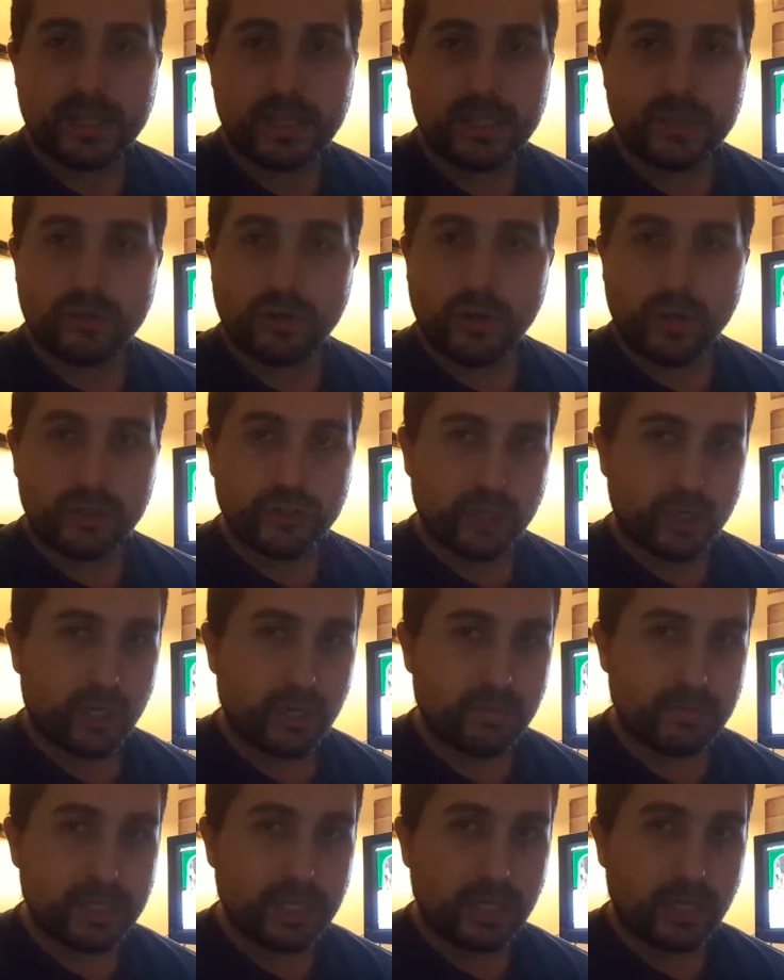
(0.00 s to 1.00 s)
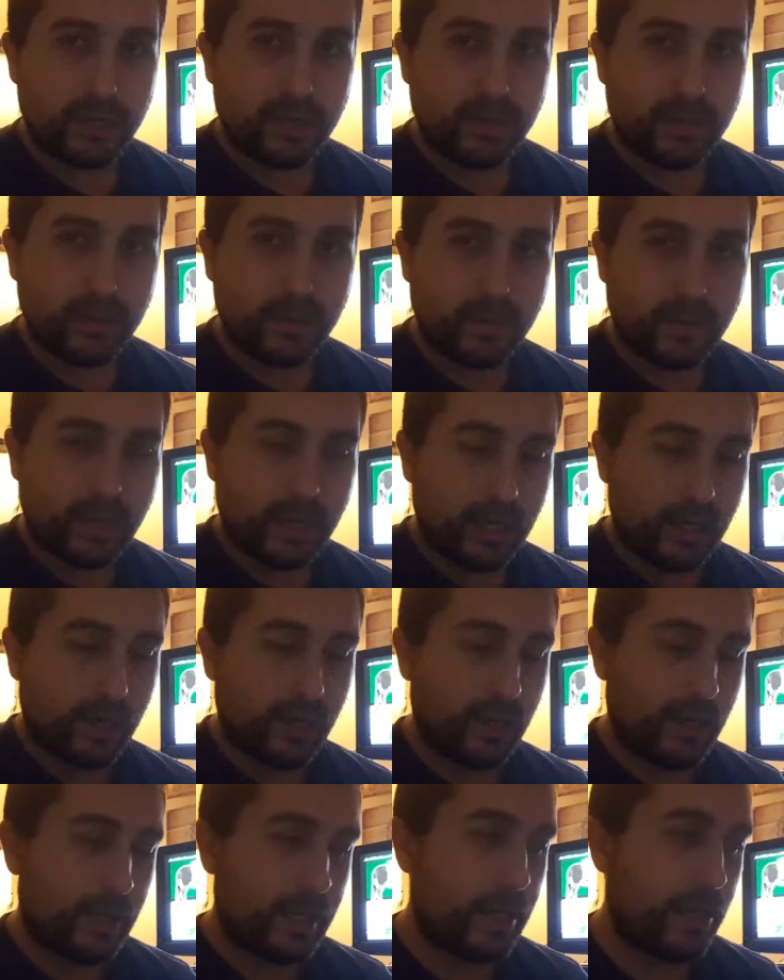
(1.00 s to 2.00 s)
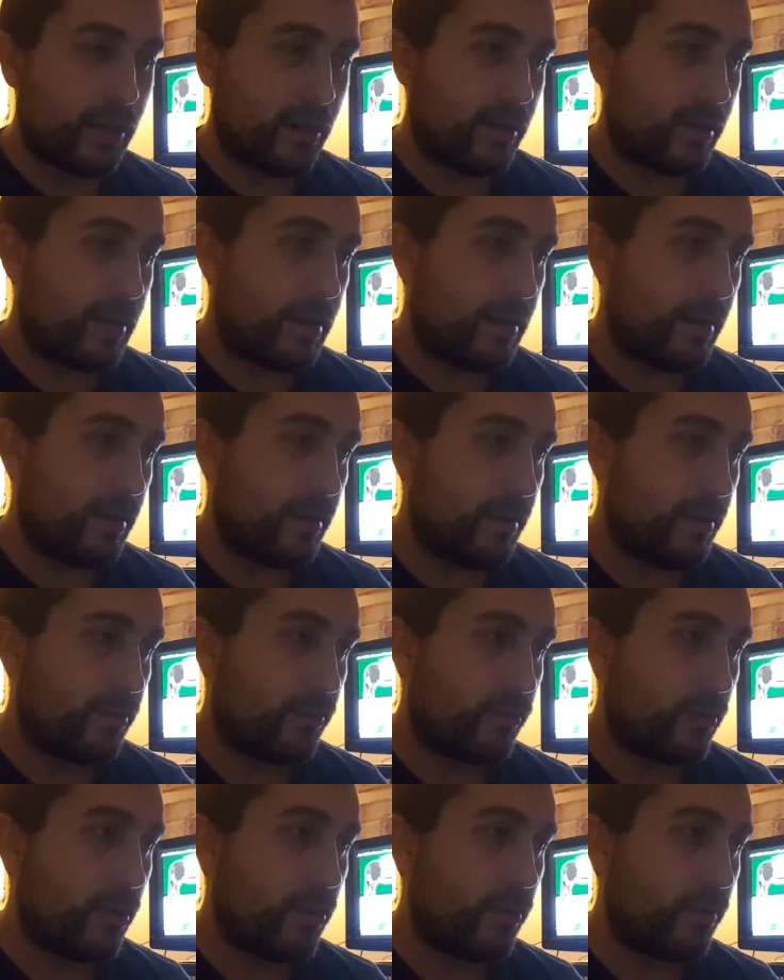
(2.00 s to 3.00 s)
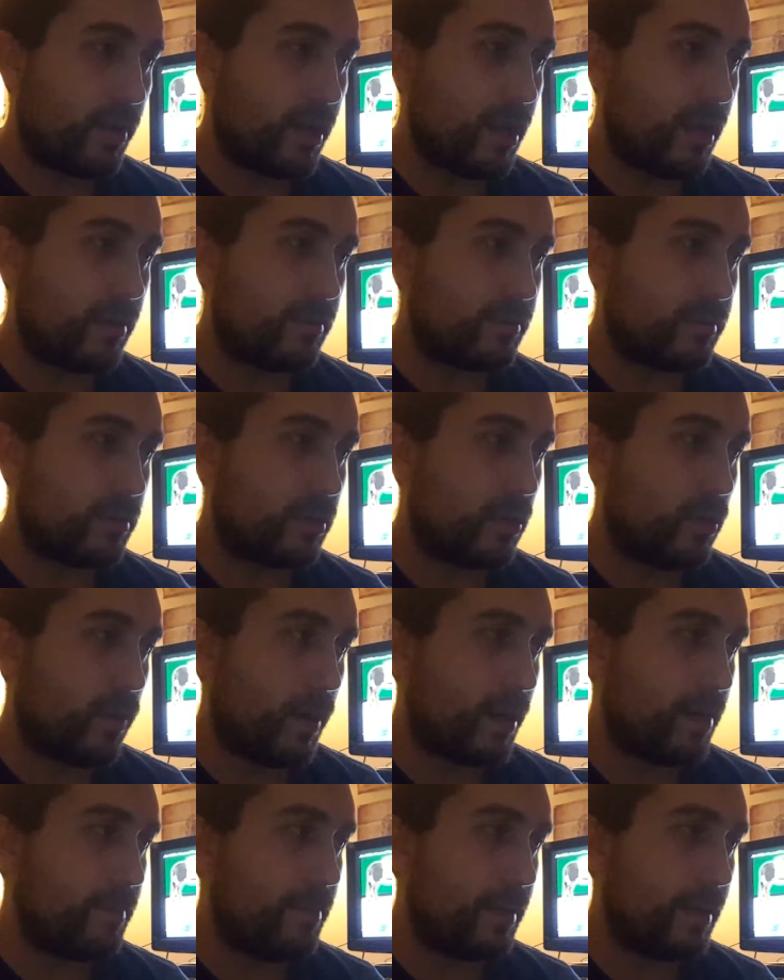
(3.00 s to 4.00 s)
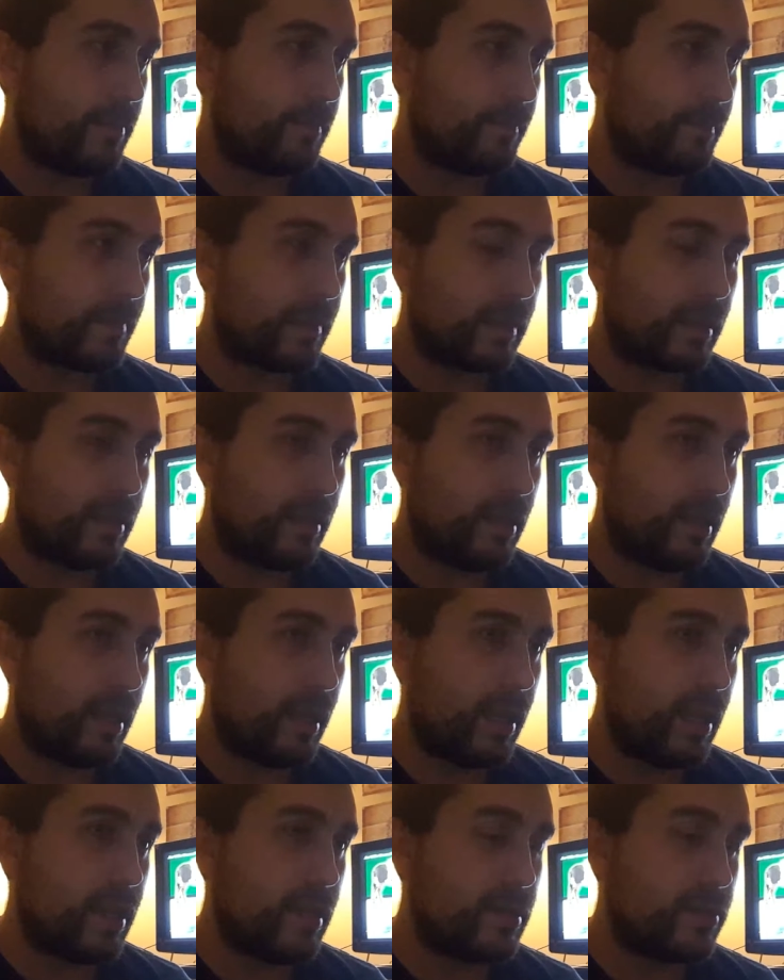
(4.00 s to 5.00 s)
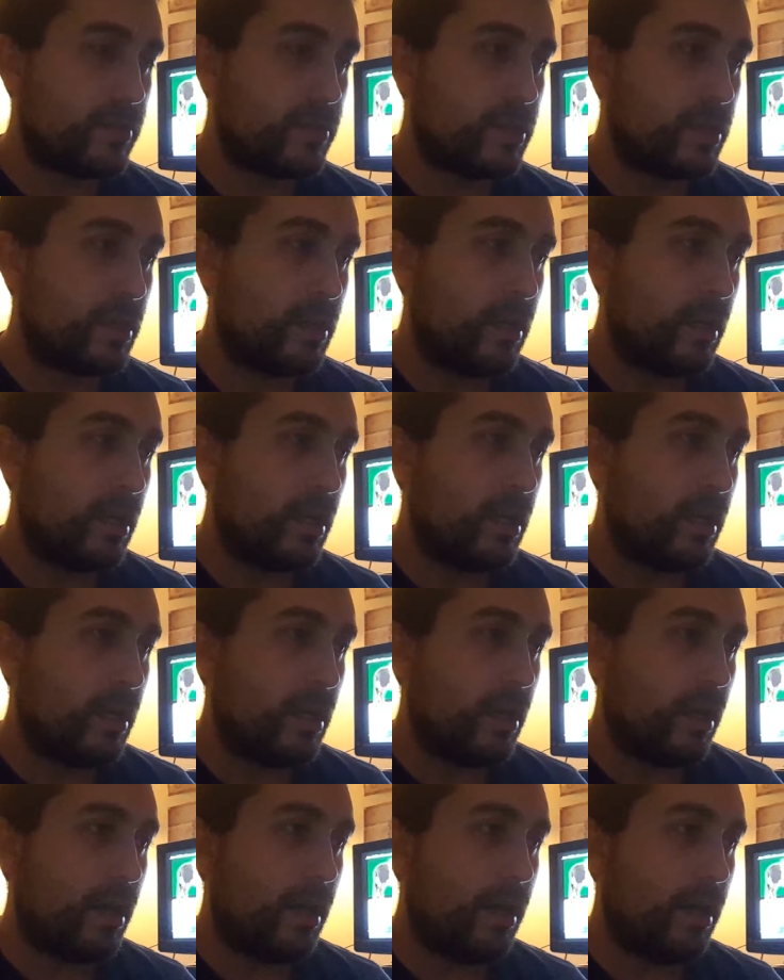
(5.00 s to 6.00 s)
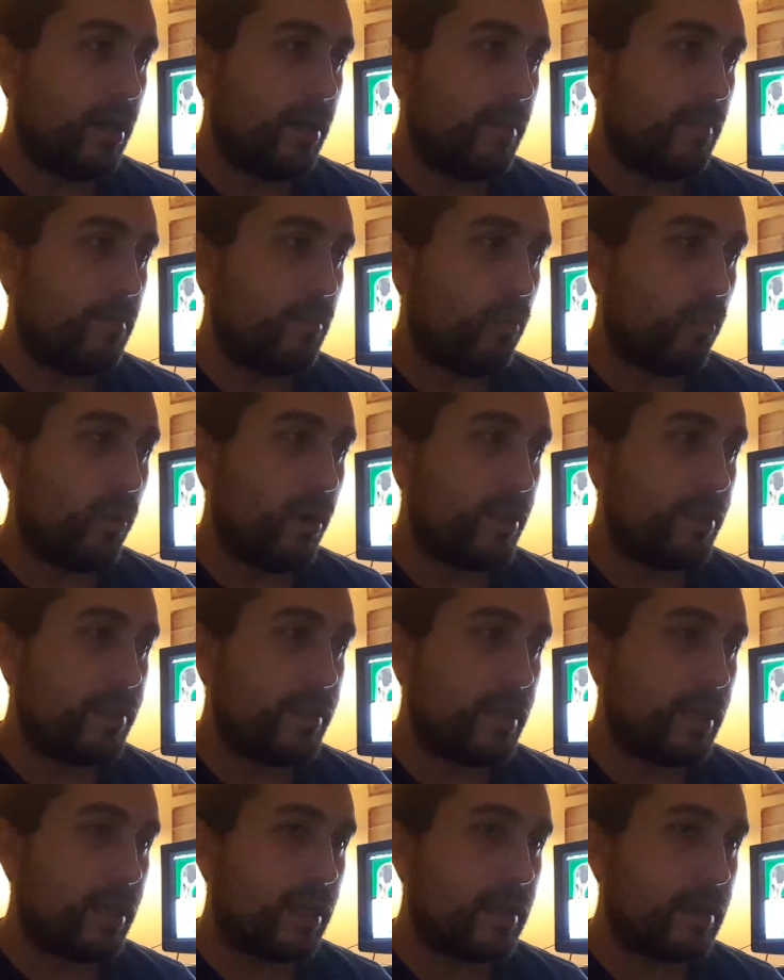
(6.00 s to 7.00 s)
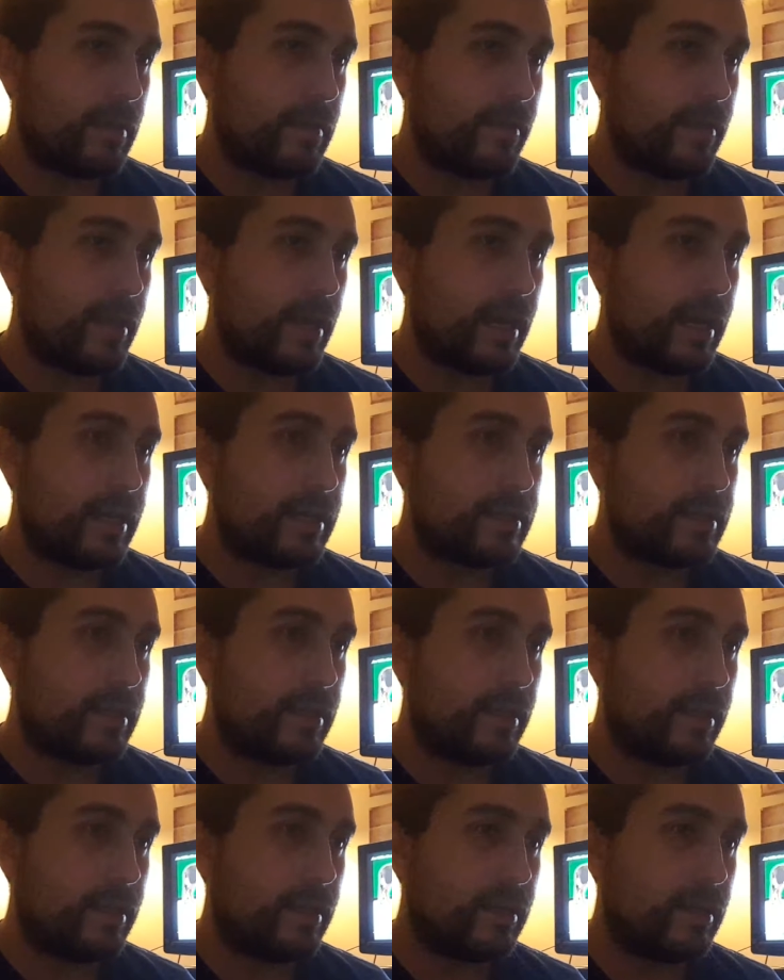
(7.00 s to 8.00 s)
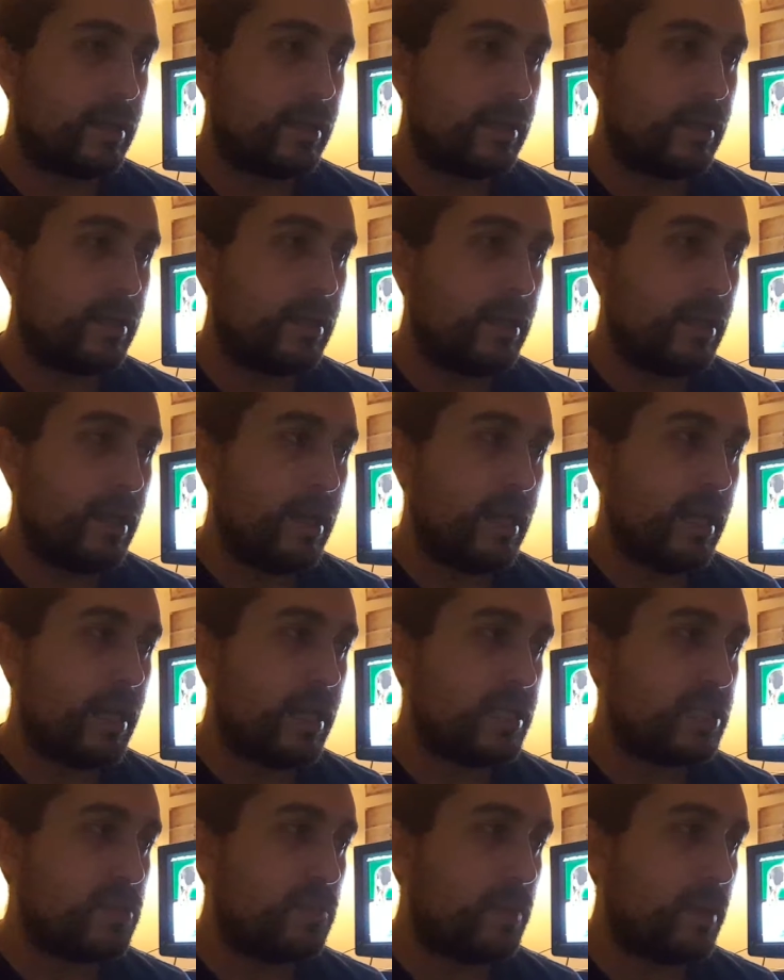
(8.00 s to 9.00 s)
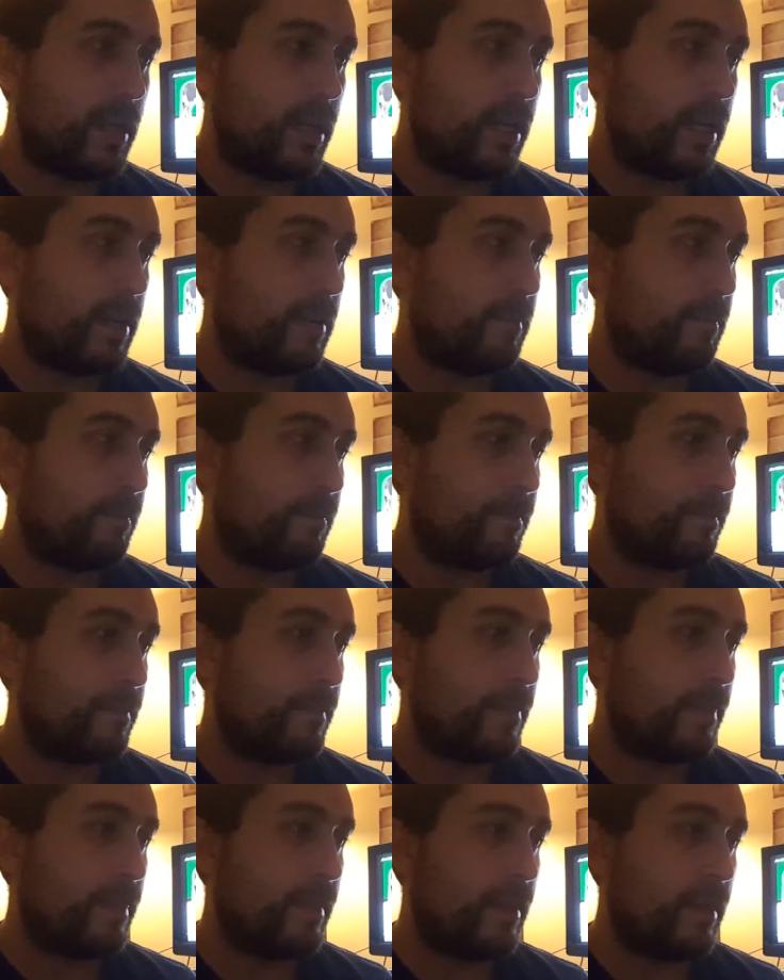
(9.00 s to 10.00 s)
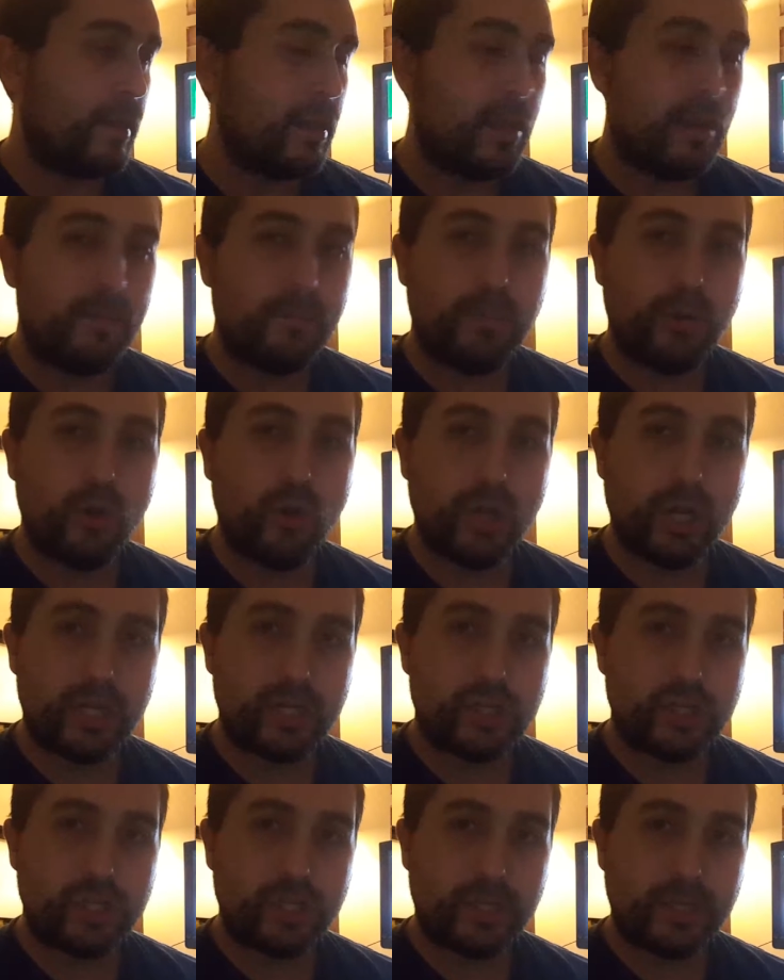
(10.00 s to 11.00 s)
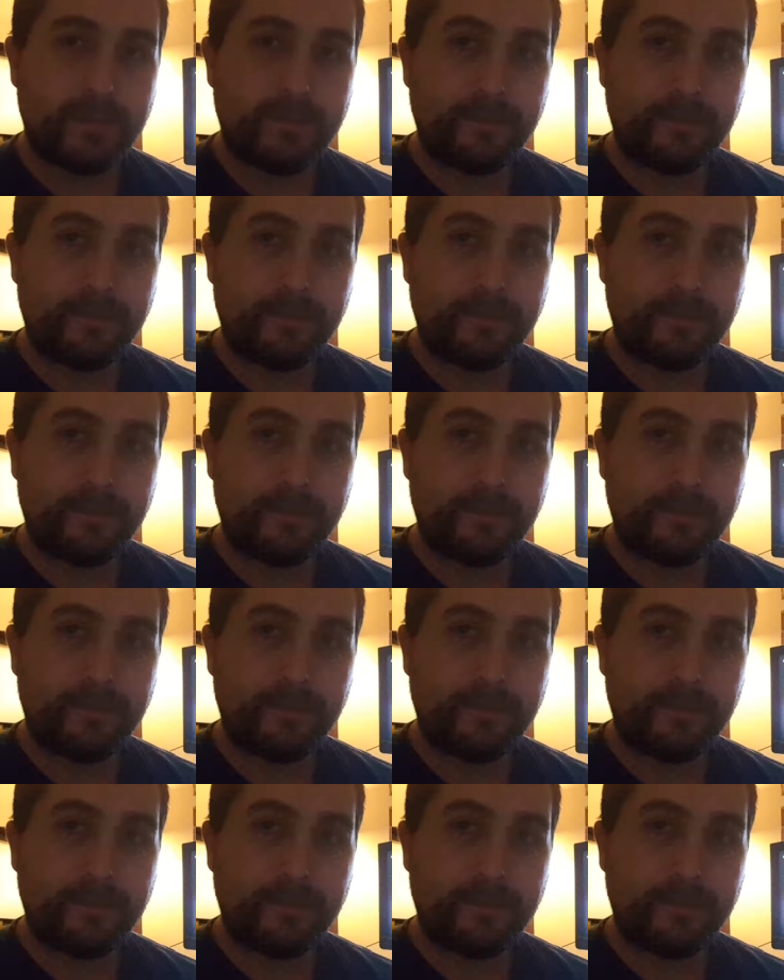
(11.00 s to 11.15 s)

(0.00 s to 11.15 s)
These are all terms that you hear thrown around quite a bit, and one thing that is being pushed